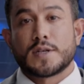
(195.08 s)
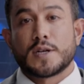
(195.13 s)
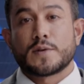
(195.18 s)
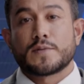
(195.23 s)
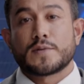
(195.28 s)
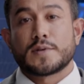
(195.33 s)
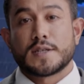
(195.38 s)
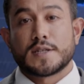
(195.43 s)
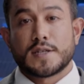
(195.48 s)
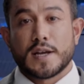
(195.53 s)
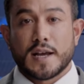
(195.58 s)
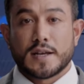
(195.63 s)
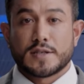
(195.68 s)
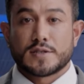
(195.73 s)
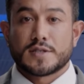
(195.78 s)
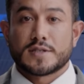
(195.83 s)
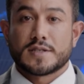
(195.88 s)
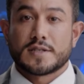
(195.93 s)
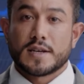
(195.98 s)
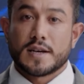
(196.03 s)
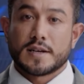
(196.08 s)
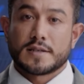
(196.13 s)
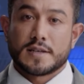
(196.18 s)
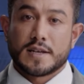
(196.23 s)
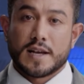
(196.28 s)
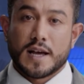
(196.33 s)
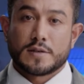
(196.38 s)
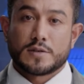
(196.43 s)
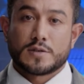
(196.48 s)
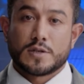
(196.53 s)
Avnish and Shashikant
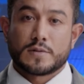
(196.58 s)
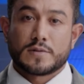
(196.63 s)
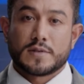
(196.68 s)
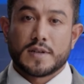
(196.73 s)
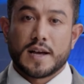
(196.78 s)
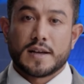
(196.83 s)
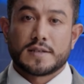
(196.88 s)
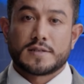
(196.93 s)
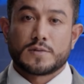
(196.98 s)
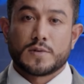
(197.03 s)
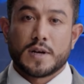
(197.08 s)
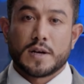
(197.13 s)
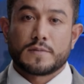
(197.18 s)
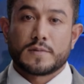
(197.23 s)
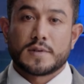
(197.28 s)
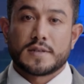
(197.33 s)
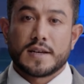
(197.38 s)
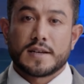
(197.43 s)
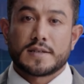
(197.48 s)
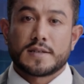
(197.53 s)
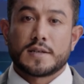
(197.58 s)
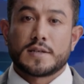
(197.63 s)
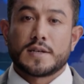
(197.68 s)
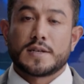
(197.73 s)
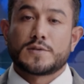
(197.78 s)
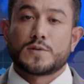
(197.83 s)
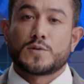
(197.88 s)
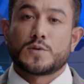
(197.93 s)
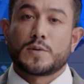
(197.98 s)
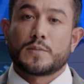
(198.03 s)
Thakur of Class 12 presented
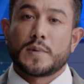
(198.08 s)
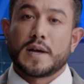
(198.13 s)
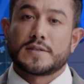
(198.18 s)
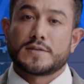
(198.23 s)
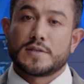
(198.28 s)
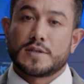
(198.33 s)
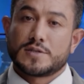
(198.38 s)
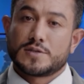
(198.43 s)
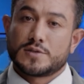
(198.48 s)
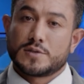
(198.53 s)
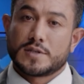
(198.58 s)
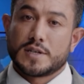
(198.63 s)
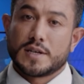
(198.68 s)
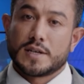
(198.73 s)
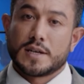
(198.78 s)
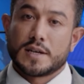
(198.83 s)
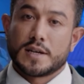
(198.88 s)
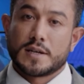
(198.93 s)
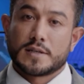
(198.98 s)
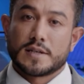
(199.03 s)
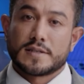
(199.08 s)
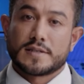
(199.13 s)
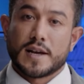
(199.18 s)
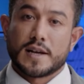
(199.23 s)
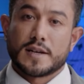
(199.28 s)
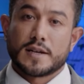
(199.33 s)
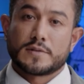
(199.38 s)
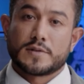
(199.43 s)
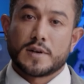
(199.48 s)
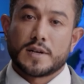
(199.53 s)
the school mascot Chutki. This
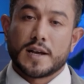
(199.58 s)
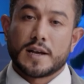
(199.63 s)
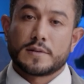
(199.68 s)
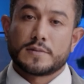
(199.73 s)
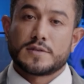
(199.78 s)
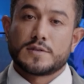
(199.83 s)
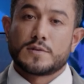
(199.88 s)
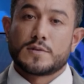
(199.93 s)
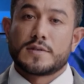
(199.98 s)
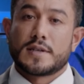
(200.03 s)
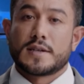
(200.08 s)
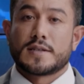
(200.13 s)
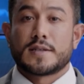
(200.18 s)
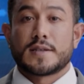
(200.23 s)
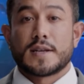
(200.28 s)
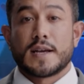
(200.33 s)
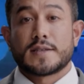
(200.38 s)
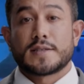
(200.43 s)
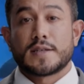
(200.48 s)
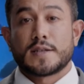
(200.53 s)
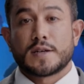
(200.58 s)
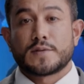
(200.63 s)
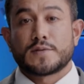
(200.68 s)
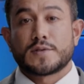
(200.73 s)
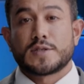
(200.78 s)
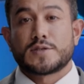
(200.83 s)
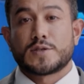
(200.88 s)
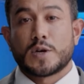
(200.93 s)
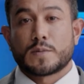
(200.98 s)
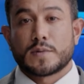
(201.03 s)
endeavor aims to sensitize
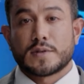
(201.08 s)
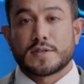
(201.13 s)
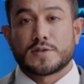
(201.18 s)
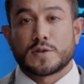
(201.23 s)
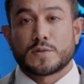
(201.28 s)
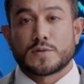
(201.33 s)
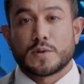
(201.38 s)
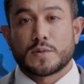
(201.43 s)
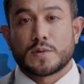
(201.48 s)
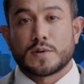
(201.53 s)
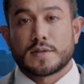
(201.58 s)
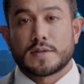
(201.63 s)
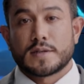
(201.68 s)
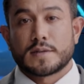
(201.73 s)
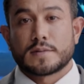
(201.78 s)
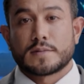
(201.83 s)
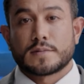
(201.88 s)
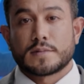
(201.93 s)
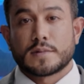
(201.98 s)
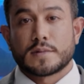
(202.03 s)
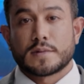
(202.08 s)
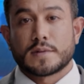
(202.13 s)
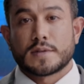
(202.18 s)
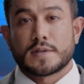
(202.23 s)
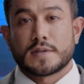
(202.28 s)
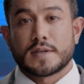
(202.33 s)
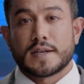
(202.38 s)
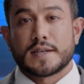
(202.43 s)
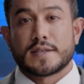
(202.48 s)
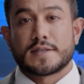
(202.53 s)
different topics to pupils.
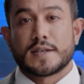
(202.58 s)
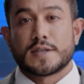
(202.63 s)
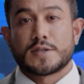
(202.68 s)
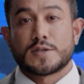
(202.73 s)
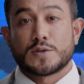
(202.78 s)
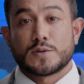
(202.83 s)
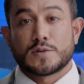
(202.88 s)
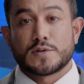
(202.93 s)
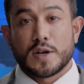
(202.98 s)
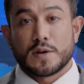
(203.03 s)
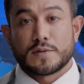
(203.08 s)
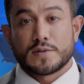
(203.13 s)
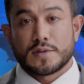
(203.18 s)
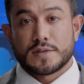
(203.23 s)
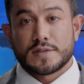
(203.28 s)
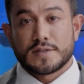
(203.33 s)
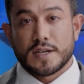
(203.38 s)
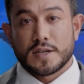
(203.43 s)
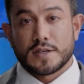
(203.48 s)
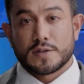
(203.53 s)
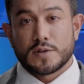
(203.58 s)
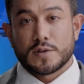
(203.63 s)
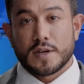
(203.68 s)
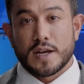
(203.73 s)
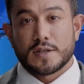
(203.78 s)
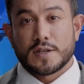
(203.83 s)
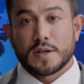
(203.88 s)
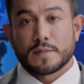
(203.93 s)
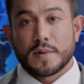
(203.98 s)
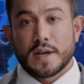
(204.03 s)
These issues of concern could
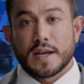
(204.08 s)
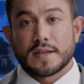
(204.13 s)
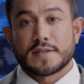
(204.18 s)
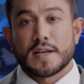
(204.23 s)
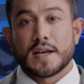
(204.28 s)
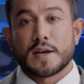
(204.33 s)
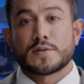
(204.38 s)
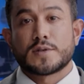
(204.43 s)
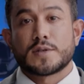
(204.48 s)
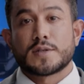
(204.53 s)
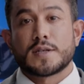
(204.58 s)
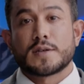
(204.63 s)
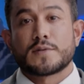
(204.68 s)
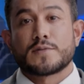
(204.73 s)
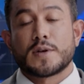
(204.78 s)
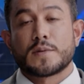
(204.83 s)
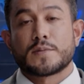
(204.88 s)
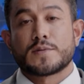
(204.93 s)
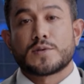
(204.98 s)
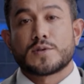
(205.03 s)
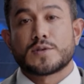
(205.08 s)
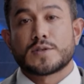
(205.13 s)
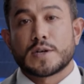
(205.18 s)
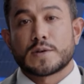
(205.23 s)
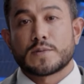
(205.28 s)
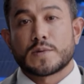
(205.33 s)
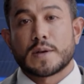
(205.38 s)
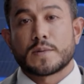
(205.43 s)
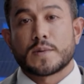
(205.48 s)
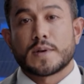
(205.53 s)
encompass everything from
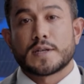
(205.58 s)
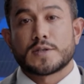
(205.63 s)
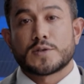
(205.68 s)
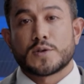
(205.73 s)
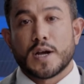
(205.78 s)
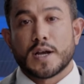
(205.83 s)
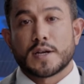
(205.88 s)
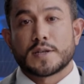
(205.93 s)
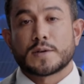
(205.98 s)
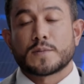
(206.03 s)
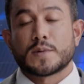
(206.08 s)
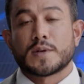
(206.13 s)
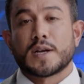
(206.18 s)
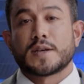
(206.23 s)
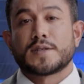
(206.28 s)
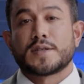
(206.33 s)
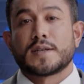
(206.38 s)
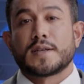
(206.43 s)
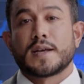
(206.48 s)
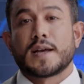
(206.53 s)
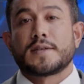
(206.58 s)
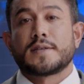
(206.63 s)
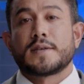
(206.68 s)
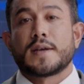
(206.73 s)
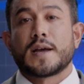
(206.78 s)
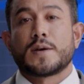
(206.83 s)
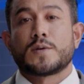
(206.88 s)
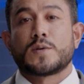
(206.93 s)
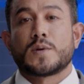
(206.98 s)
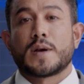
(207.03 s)
social well-being to academic agendas
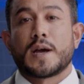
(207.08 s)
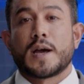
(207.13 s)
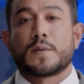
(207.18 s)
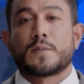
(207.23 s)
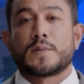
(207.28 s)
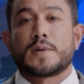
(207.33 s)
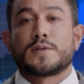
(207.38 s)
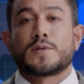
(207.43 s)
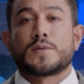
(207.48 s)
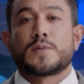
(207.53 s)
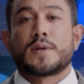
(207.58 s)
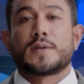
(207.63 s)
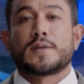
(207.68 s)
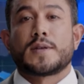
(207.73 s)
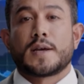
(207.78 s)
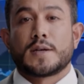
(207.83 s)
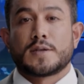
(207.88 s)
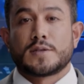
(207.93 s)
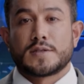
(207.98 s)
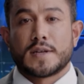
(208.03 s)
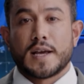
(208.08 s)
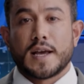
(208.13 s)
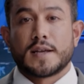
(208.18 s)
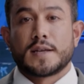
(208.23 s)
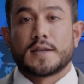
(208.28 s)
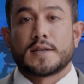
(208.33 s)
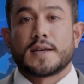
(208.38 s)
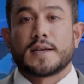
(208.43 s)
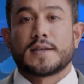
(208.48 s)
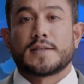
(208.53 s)
that could help the students
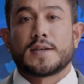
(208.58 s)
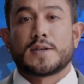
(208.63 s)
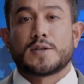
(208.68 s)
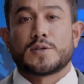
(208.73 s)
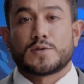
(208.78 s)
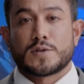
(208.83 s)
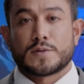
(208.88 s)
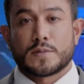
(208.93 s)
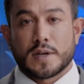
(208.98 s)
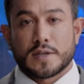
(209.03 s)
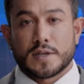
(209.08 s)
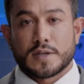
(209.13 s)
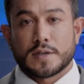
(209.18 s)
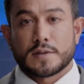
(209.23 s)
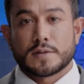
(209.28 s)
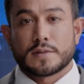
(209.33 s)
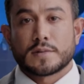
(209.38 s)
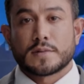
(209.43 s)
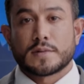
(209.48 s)
understand these issues better.